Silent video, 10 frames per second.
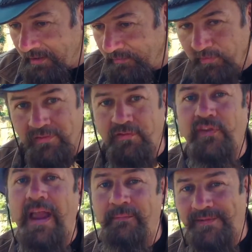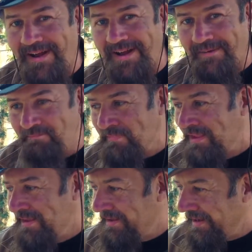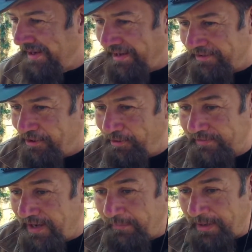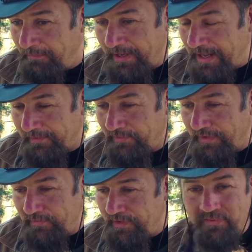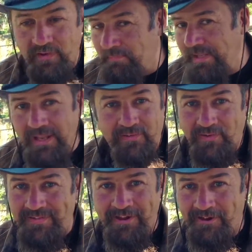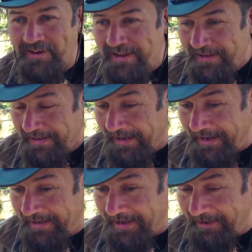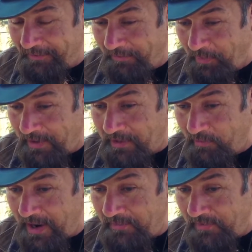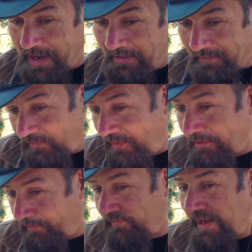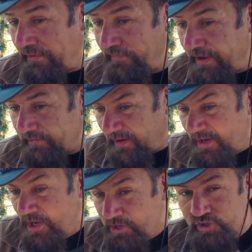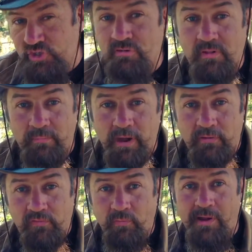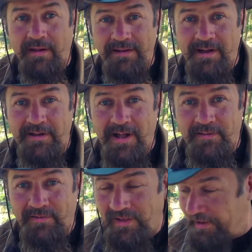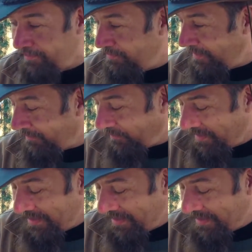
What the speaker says: us at the same time. And the whole time, man, we got 60 some kids in there, and it was pretty crazy having to send our staff out to shoo the bears away and not cause a lot of noise